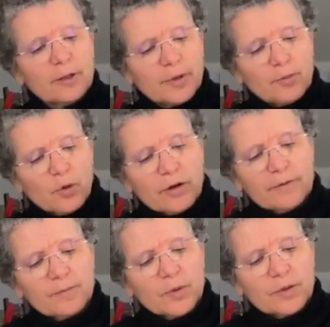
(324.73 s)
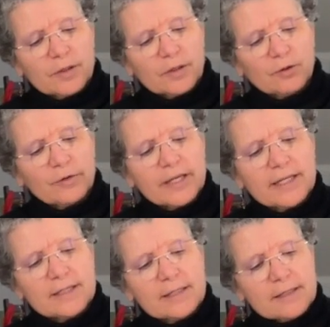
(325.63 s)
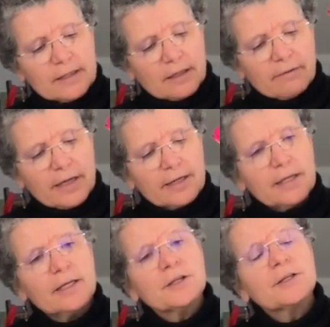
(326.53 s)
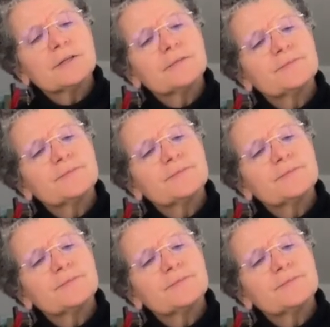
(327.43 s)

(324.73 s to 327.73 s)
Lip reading: bit more, the green, stick it right in here,